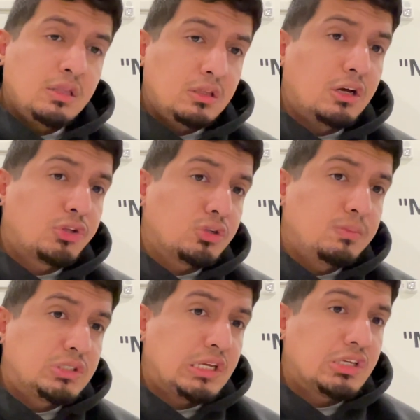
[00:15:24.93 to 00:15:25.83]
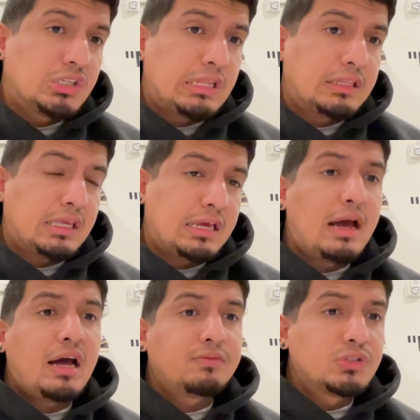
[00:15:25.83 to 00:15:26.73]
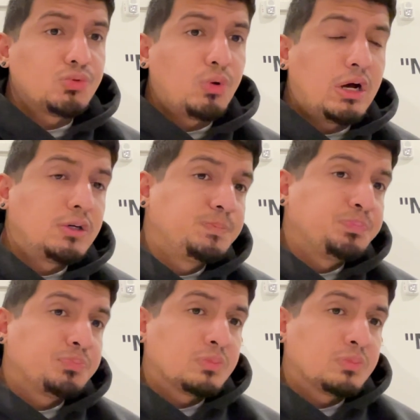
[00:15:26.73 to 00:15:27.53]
The other limitation that they have as well